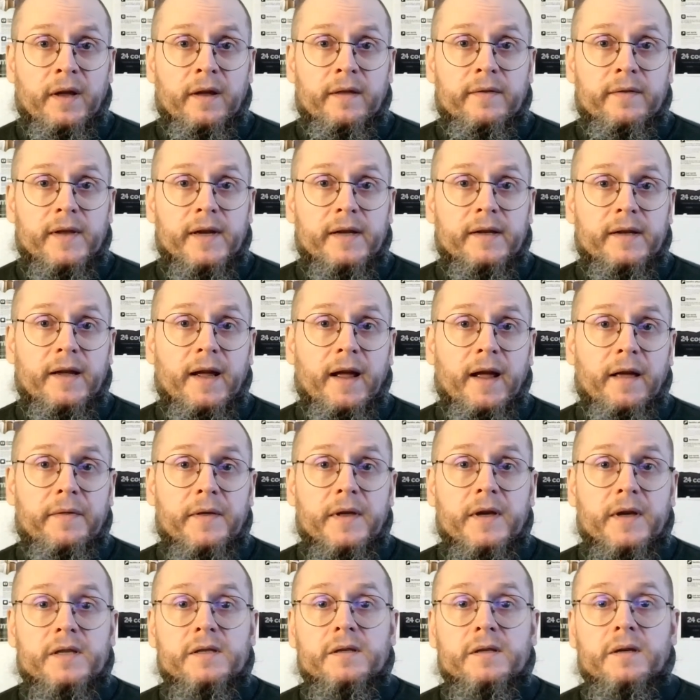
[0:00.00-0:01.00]
then
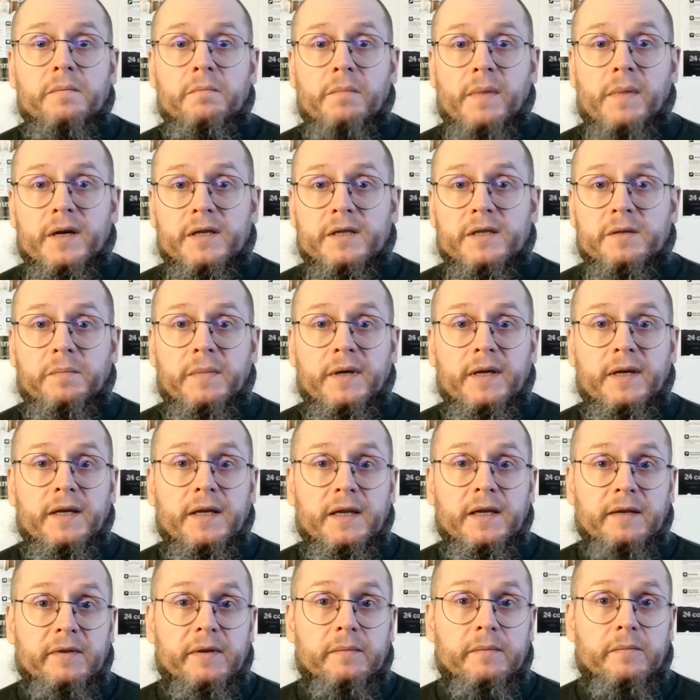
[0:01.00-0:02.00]
ethics must be
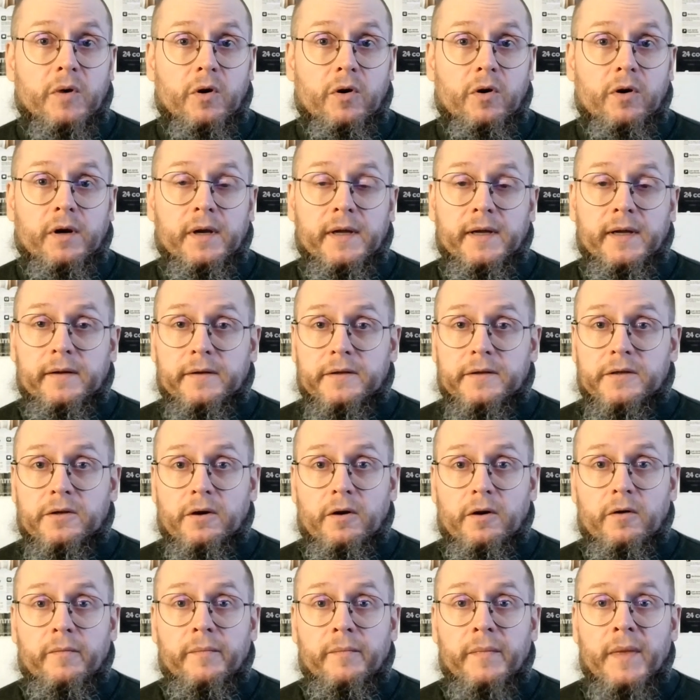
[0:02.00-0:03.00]
even more clearly
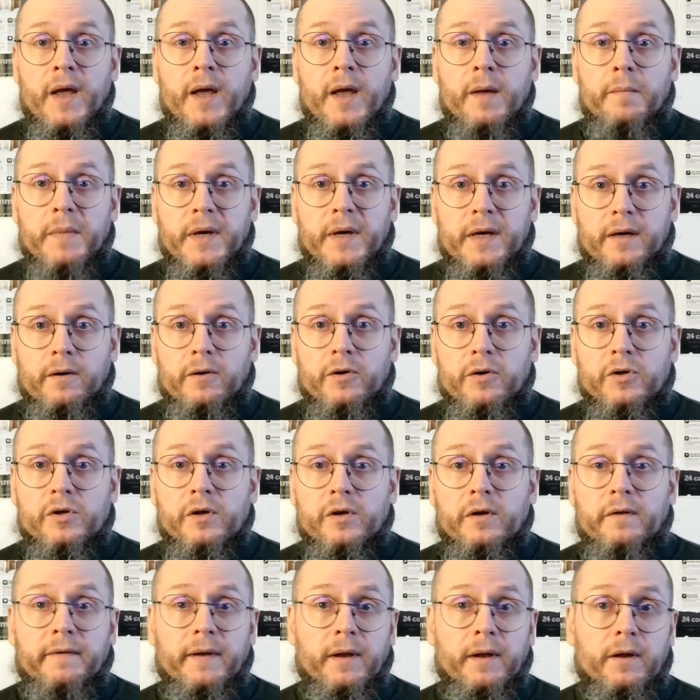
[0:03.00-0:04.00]
so, because
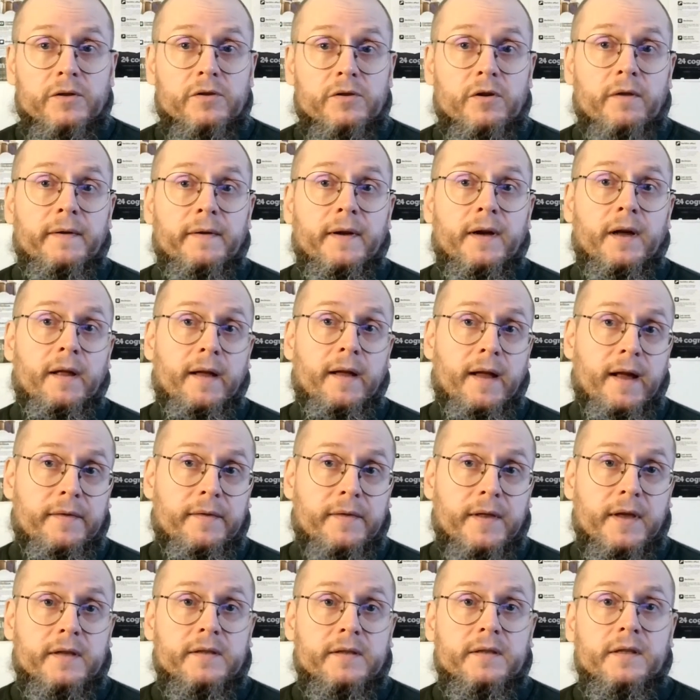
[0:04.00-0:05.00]
philosophical
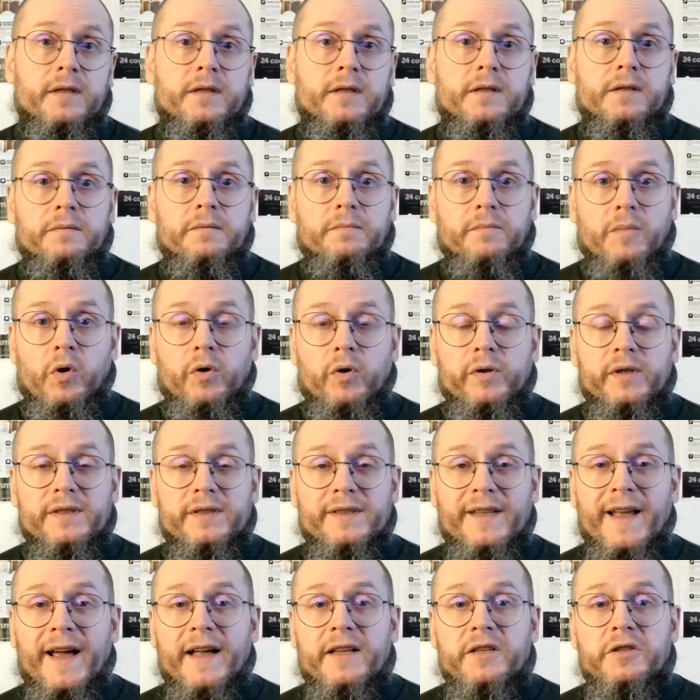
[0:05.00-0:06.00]
ethics is more
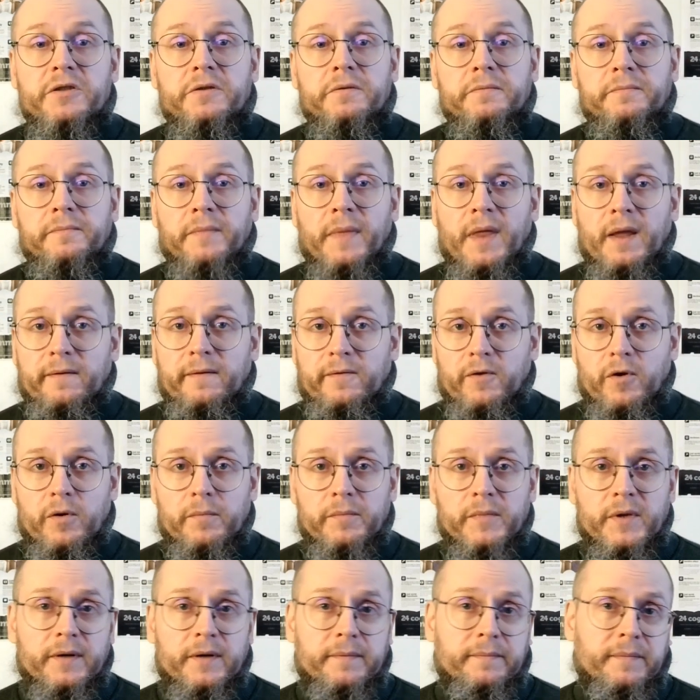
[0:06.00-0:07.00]
detached from
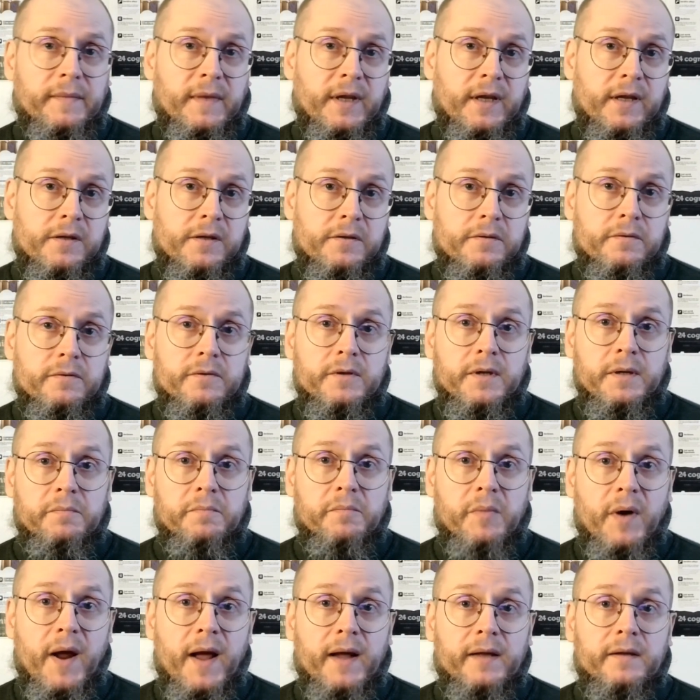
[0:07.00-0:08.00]
the issues and
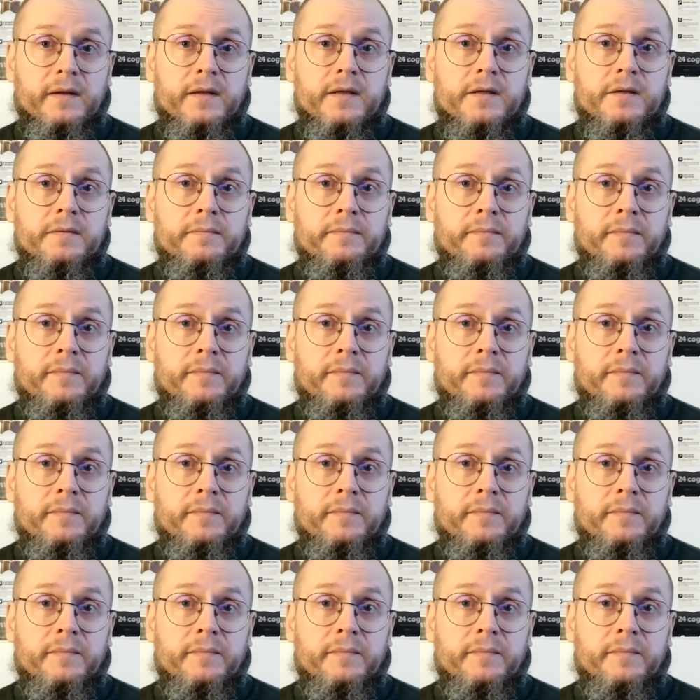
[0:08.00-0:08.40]
practice,